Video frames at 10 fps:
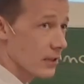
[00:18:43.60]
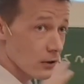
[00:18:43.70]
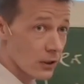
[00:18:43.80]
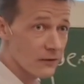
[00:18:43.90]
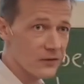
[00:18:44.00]

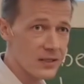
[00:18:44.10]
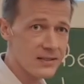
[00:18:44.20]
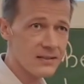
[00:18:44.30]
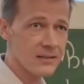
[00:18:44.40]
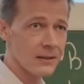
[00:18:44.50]
all of
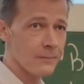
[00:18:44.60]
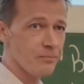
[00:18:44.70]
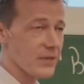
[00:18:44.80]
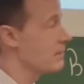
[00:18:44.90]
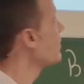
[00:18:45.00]
this
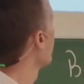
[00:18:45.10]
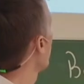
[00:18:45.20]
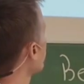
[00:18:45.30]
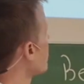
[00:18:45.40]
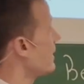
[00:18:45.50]
can be
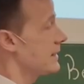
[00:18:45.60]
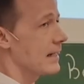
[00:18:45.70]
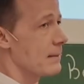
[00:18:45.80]
automatically